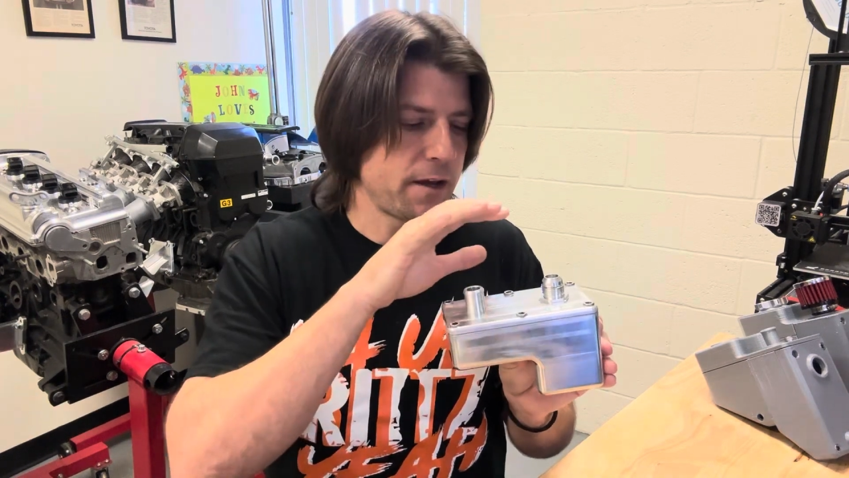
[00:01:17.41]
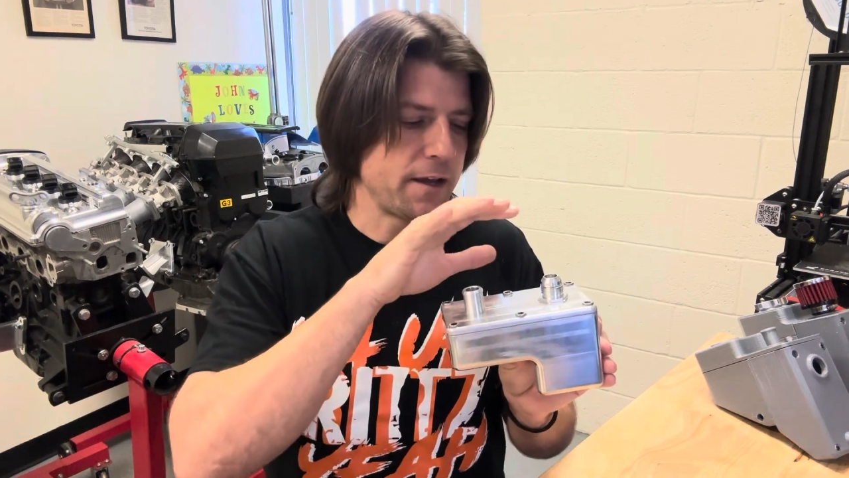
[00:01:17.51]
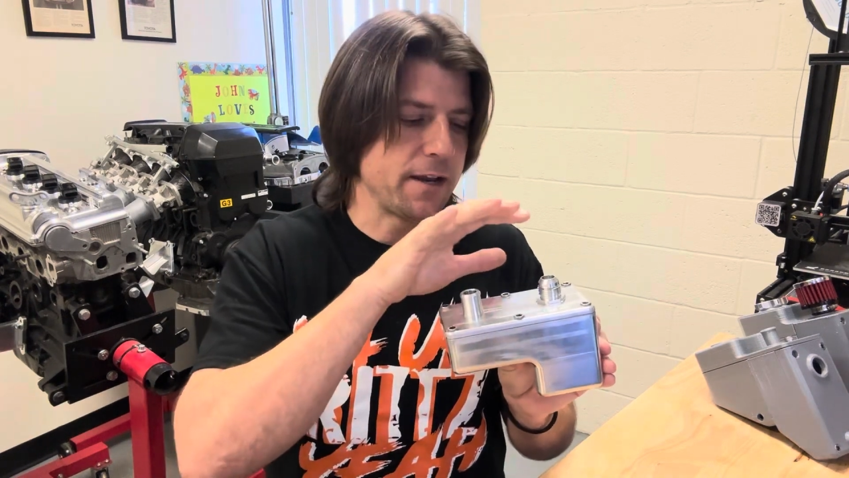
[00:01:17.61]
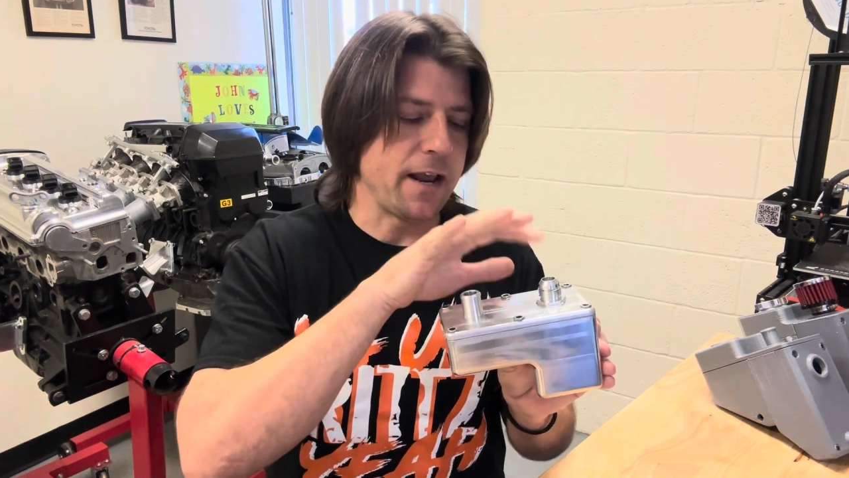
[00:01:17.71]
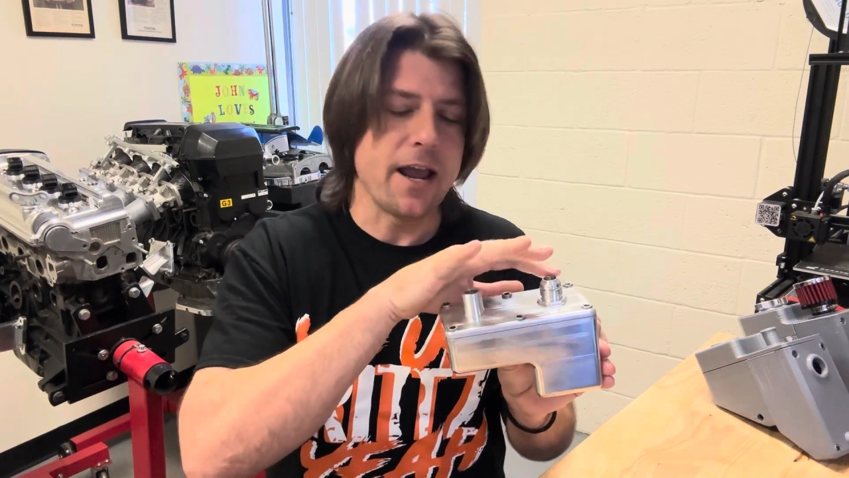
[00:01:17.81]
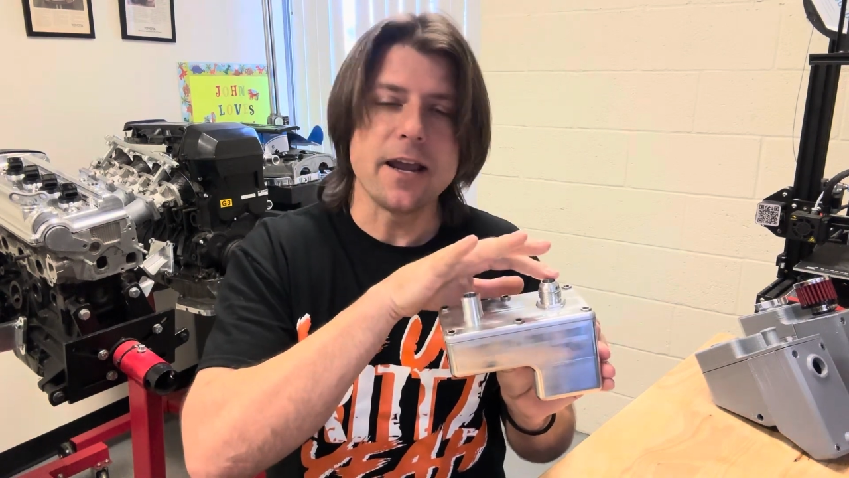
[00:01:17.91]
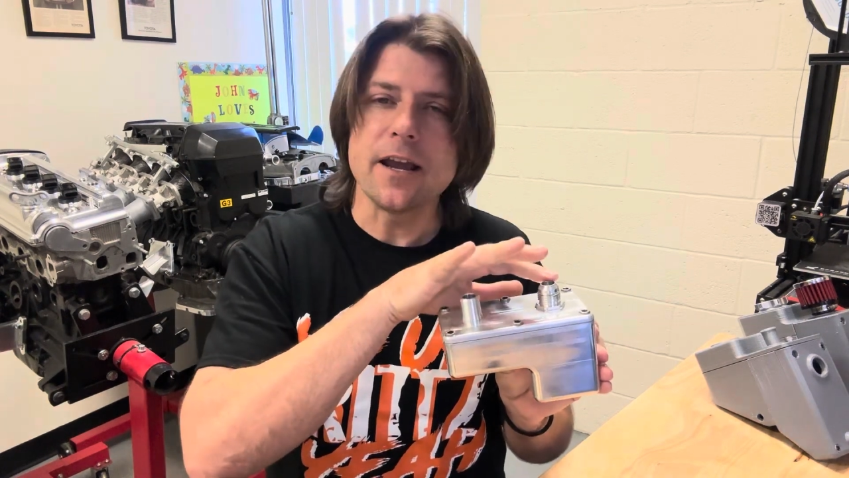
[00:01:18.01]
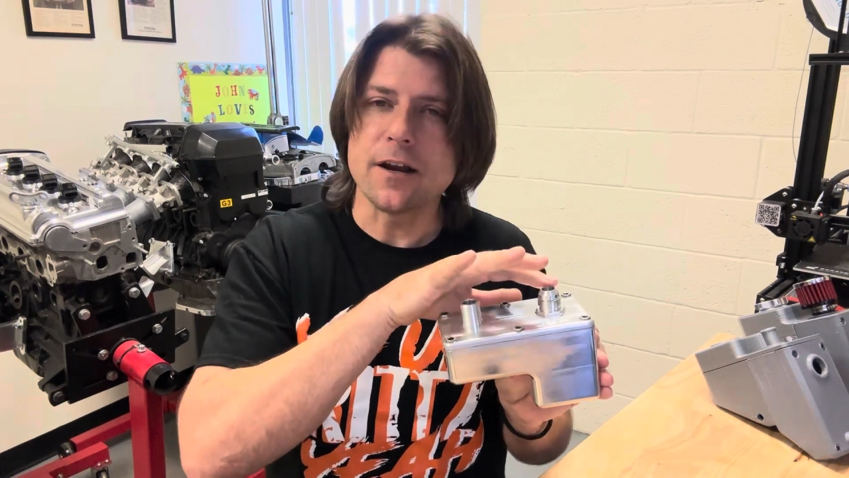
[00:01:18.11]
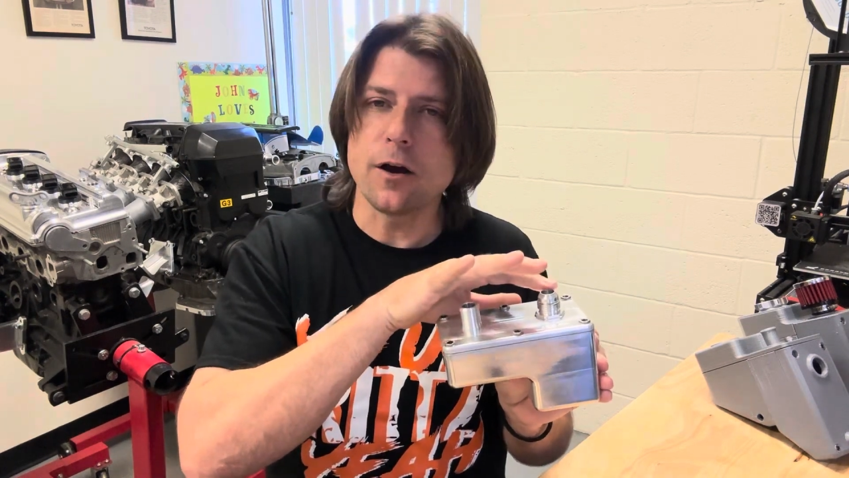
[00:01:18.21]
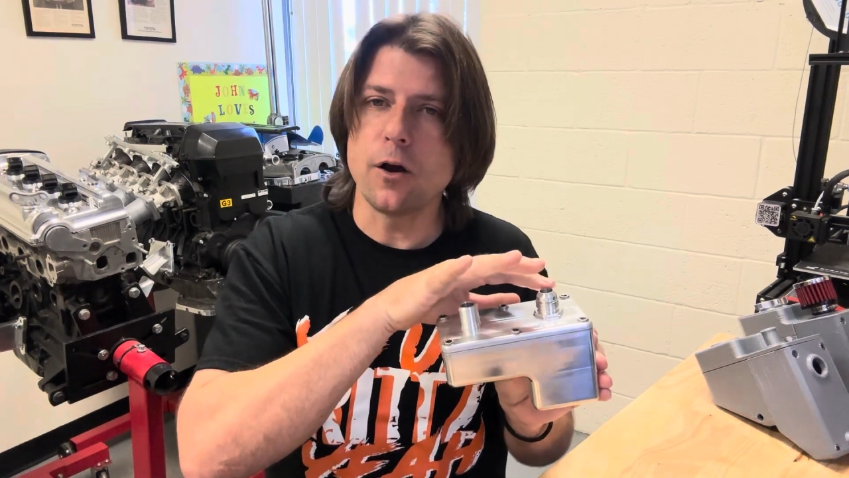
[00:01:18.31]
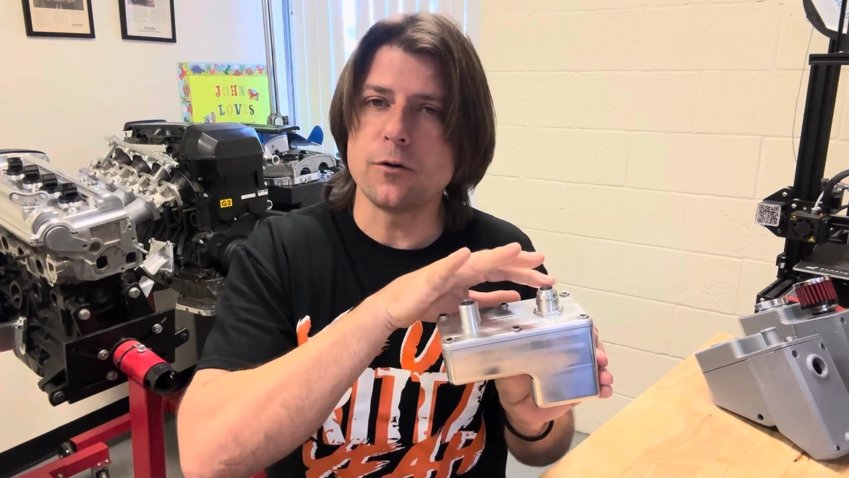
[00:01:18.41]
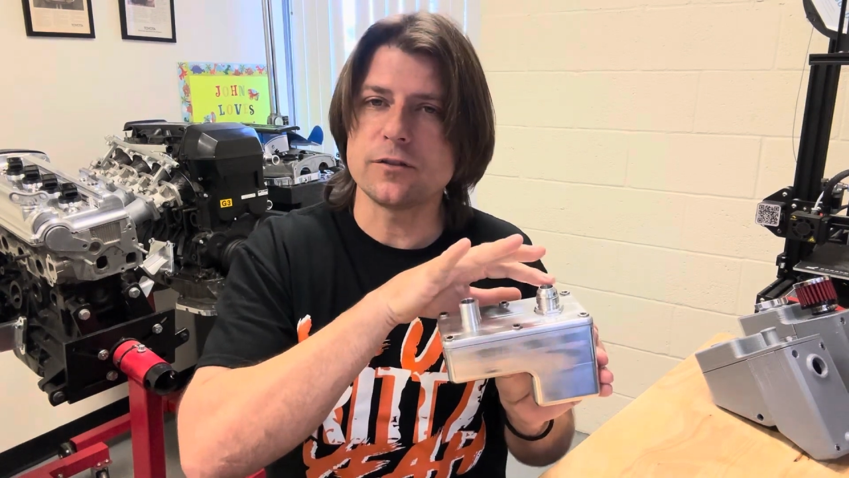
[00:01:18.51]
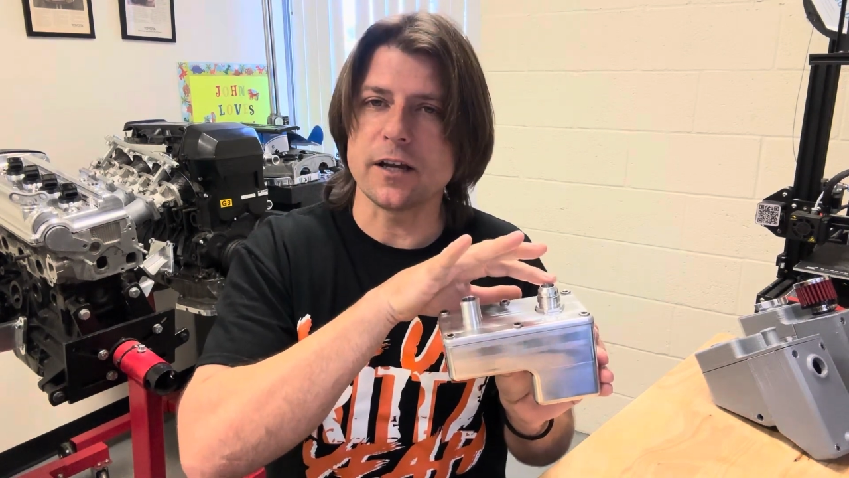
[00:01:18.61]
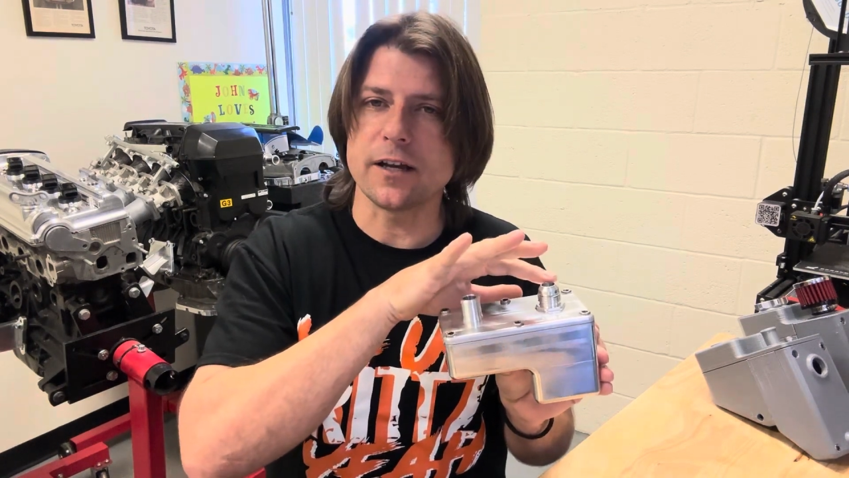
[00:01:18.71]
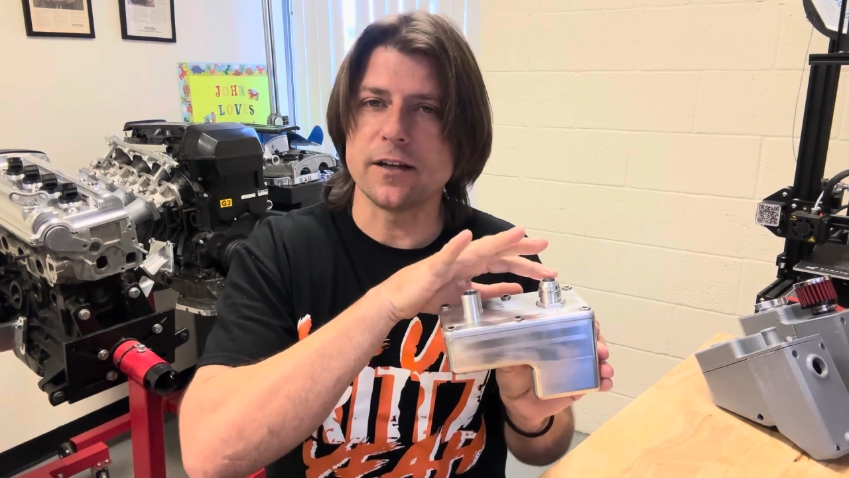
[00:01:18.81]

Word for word: an A N hose that